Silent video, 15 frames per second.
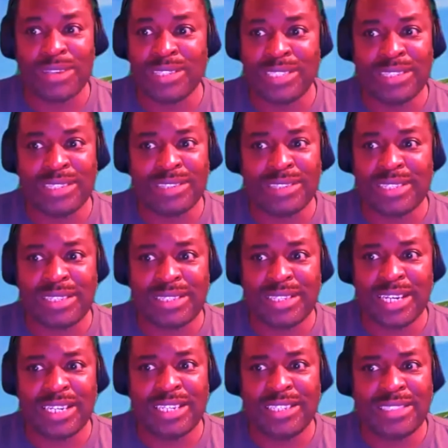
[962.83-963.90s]
walked in and she goes,
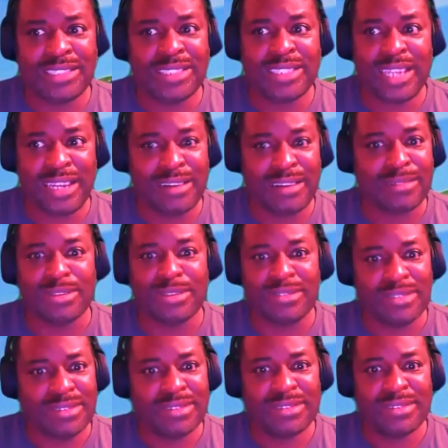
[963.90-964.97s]
"Honey, this is
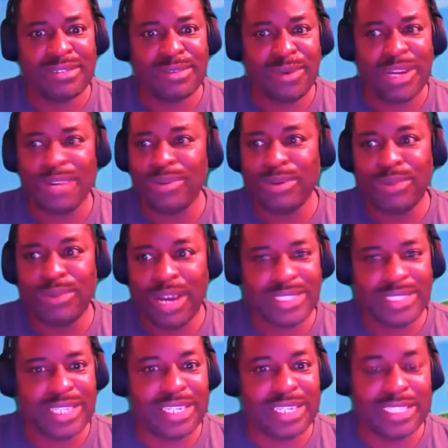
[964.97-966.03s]
terrible. Why are we
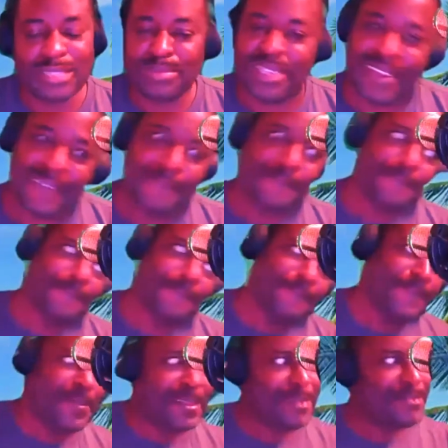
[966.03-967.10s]
watching mm-hmm. this?"
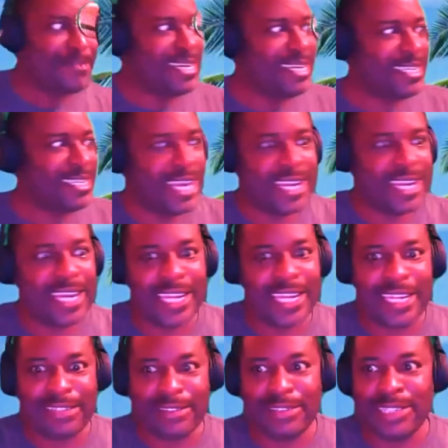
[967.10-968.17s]
Well, kind of got to
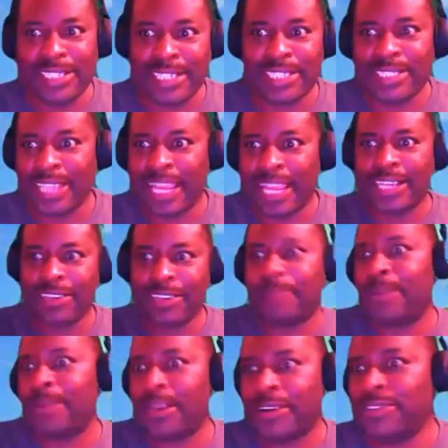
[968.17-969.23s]
get through it because I got to
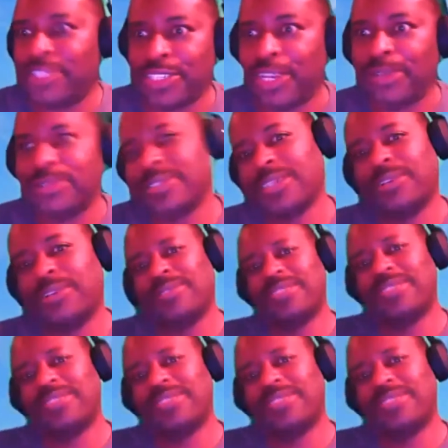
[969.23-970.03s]
talk about it on the show. So.